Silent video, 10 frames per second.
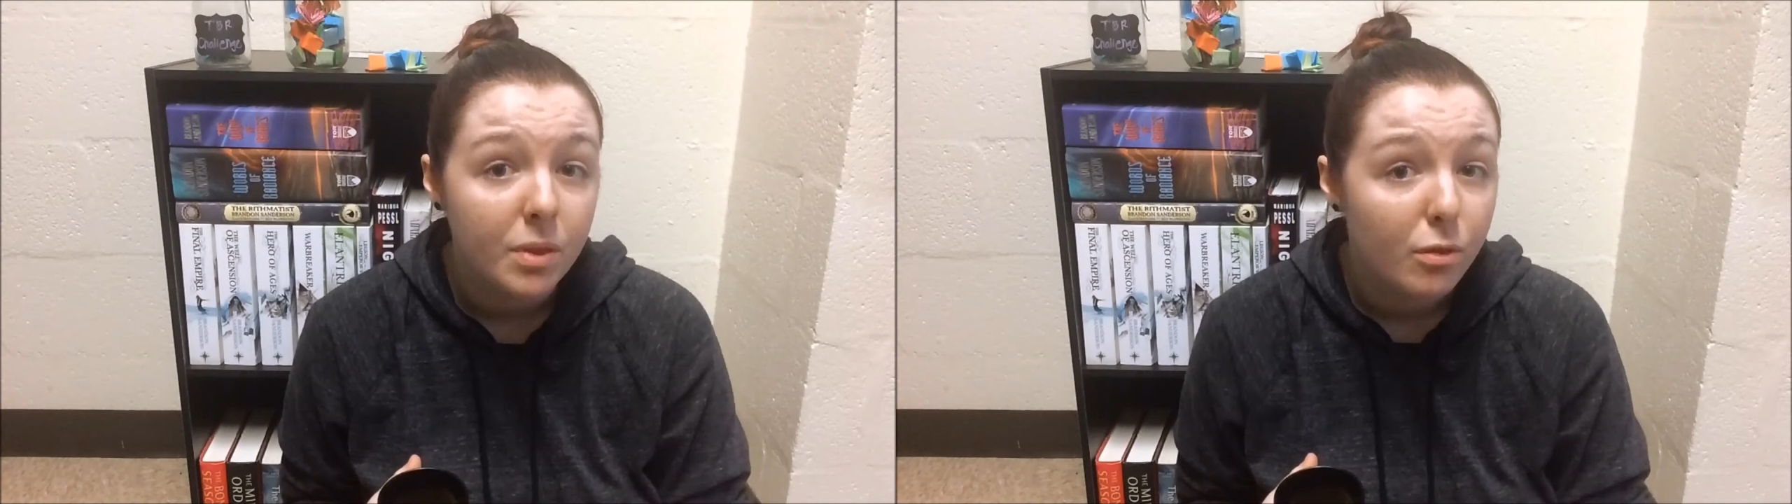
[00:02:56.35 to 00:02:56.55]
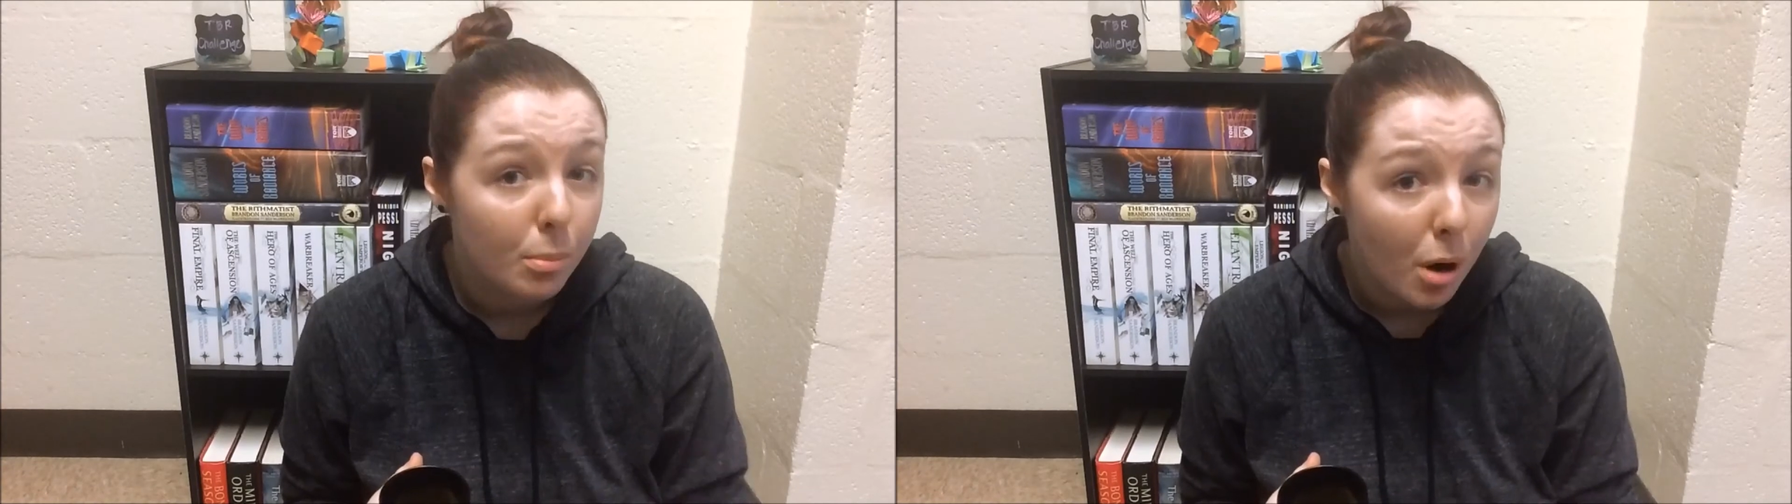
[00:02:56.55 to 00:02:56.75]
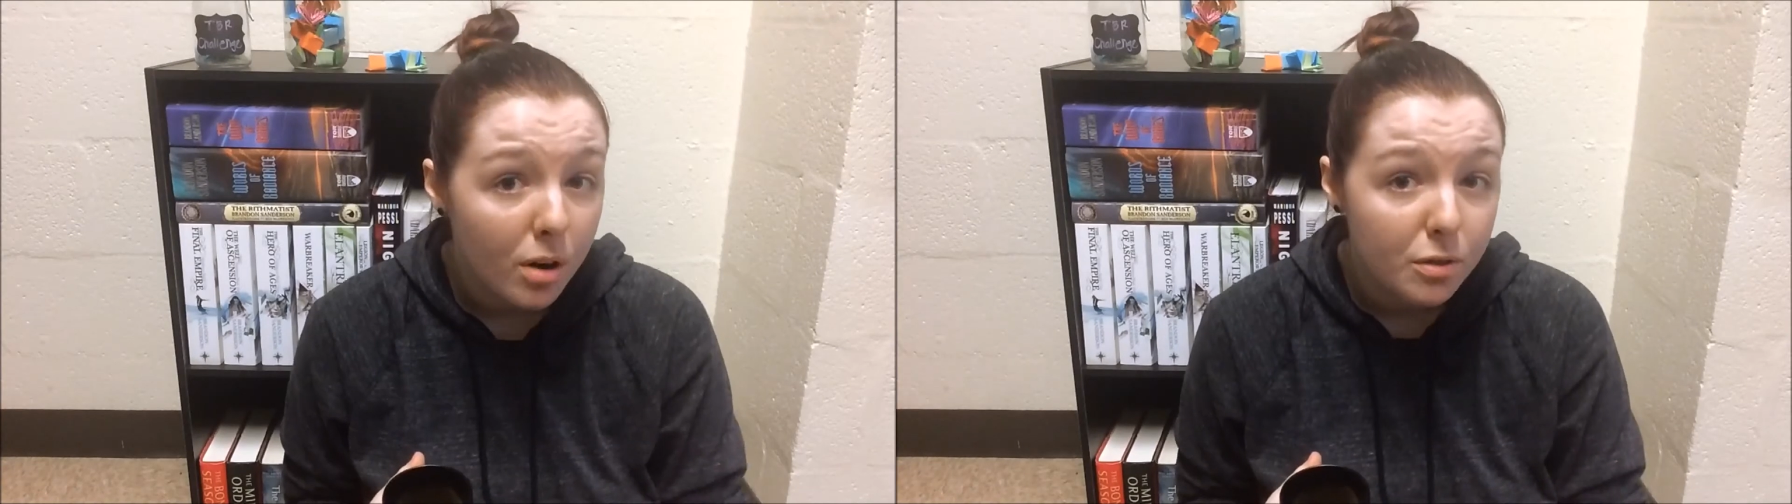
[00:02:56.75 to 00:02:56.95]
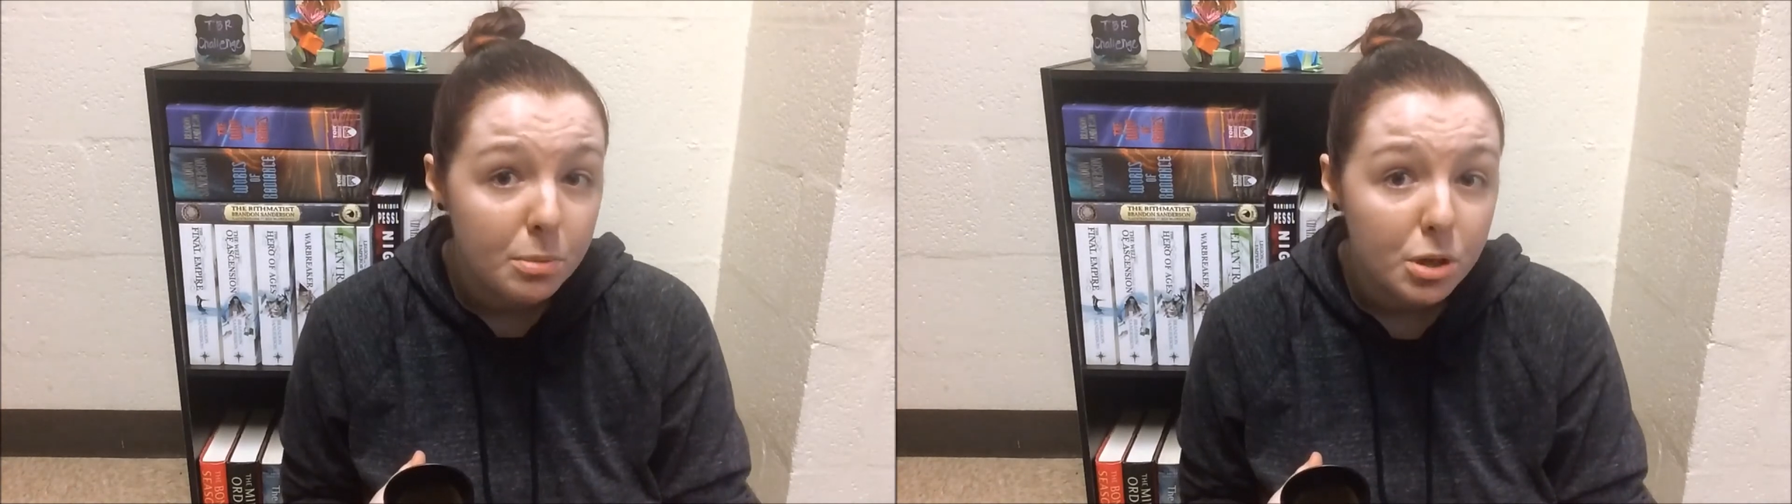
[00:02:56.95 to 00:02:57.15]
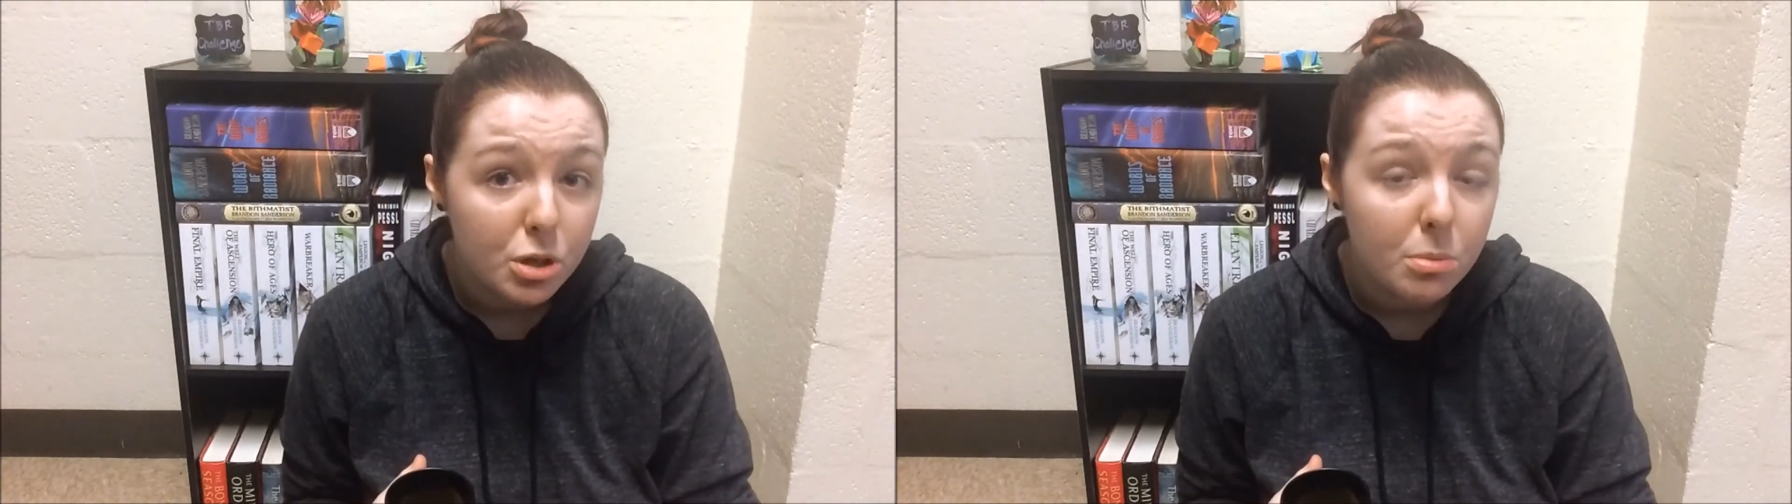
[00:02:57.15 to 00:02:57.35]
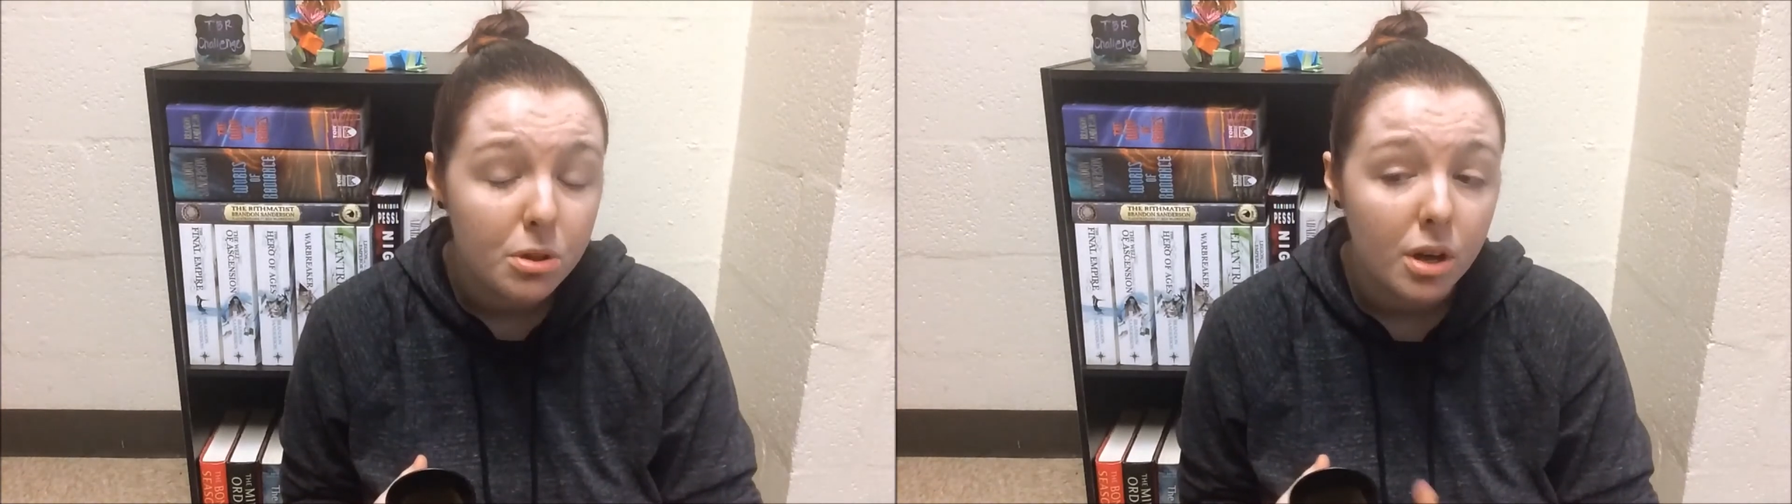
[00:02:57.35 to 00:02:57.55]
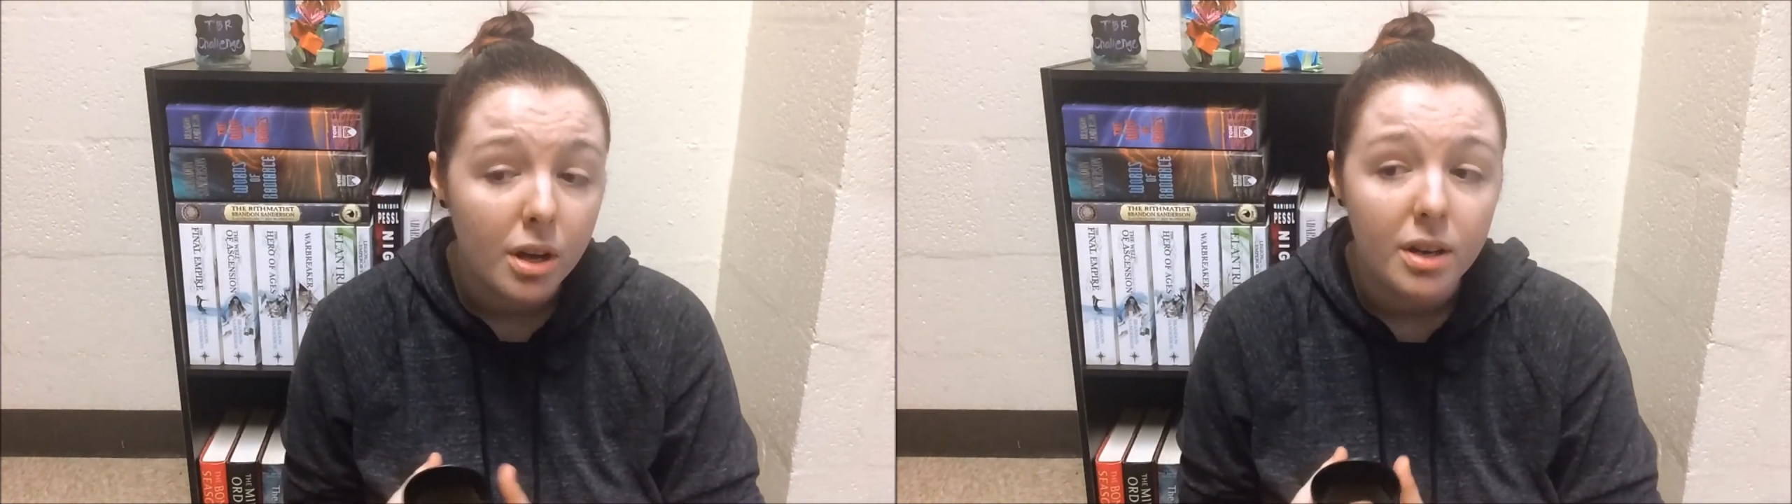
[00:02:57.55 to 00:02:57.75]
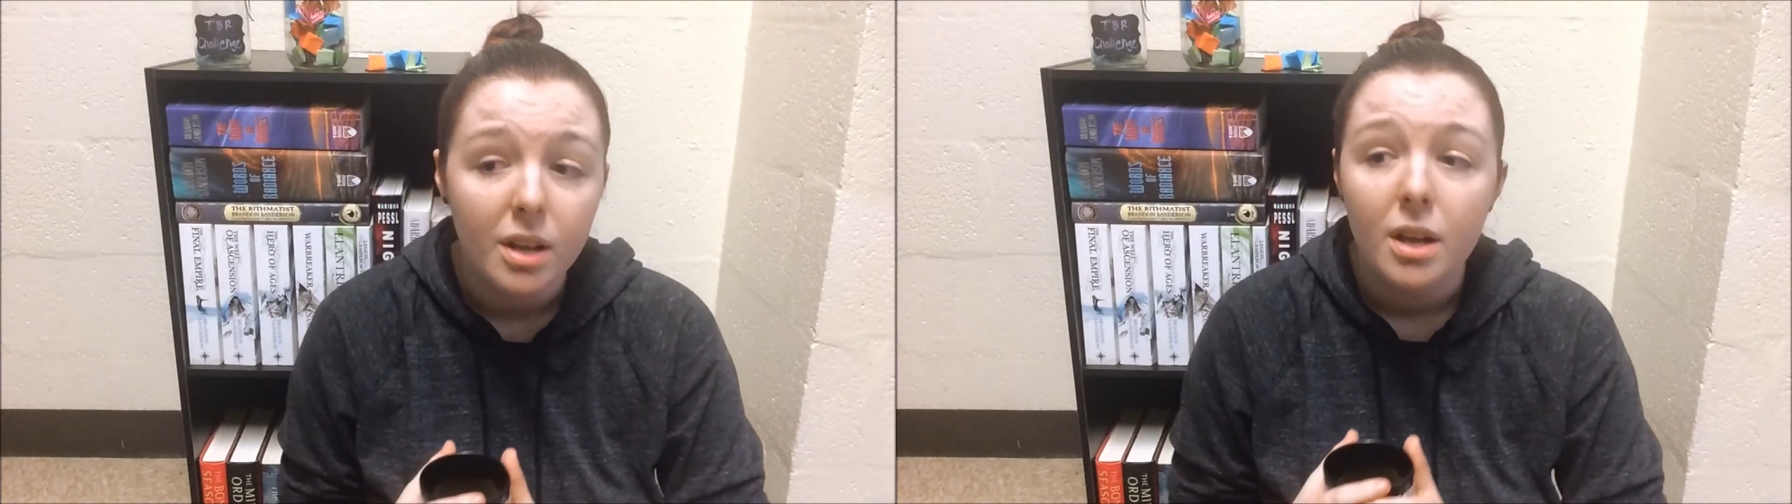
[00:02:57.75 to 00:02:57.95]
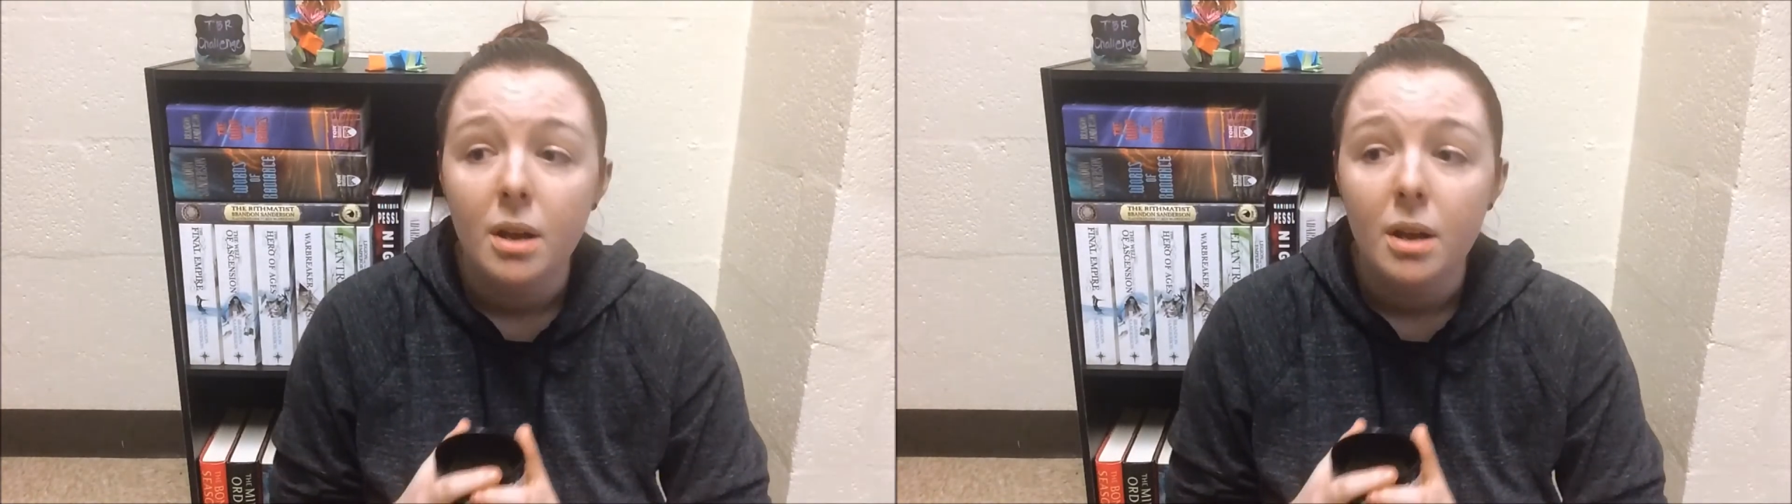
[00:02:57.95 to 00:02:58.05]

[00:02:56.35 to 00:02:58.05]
for part of the BookTubeathon,